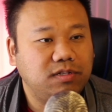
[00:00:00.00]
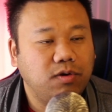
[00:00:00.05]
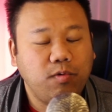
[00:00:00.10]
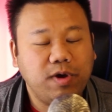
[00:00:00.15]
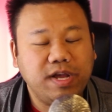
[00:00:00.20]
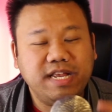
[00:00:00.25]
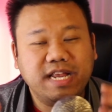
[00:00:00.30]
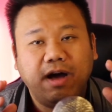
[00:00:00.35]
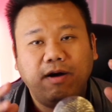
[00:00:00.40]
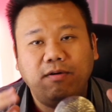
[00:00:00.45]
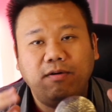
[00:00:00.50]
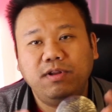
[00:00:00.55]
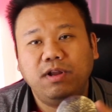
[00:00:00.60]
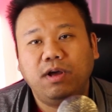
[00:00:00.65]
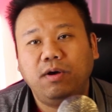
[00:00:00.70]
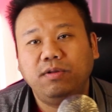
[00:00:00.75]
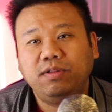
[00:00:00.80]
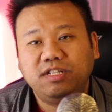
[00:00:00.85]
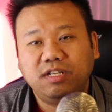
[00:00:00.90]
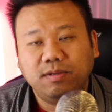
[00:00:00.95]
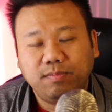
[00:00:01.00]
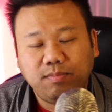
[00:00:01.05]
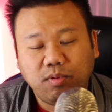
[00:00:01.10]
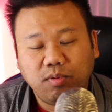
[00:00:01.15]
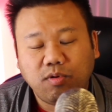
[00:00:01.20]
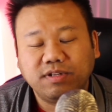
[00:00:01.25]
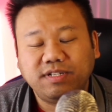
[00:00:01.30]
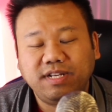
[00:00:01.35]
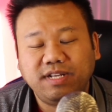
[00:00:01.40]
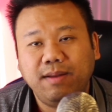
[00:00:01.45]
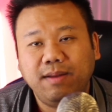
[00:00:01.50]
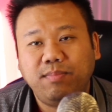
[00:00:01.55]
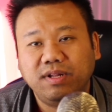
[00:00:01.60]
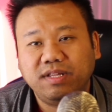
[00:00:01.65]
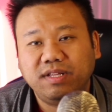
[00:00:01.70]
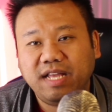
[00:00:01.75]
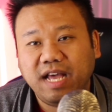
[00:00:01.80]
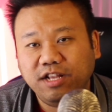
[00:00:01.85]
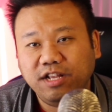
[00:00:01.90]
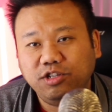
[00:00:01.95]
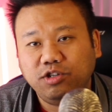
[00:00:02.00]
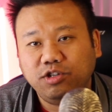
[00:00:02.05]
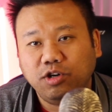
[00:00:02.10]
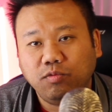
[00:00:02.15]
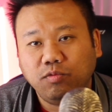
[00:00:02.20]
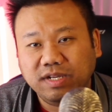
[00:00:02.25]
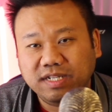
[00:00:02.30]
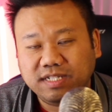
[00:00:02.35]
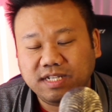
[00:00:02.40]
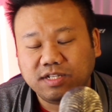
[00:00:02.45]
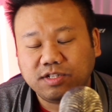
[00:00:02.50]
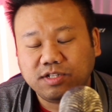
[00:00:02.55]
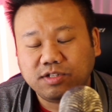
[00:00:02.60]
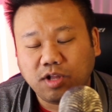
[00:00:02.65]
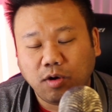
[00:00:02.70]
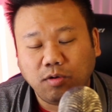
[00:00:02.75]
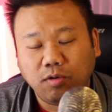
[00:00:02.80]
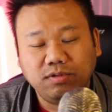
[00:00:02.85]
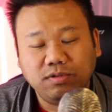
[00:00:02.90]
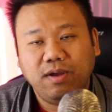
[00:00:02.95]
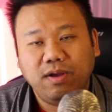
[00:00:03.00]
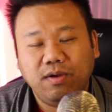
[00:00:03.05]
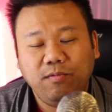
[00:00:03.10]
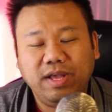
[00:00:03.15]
we now know the supports and potential resistance.